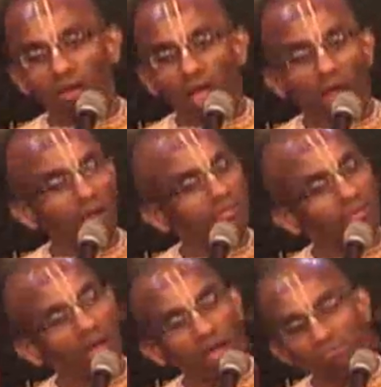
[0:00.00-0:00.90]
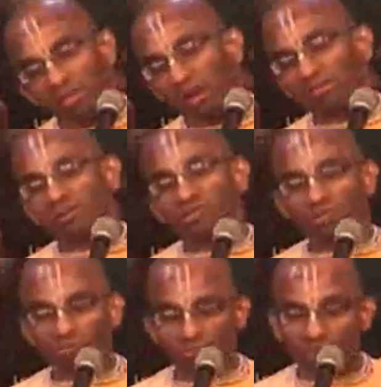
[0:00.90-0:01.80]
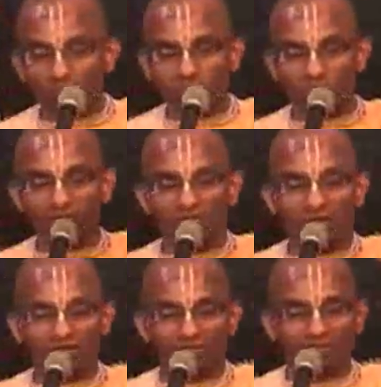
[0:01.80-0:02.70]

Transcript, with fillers: I, uh, I, uh, there are other teachers who came to say that.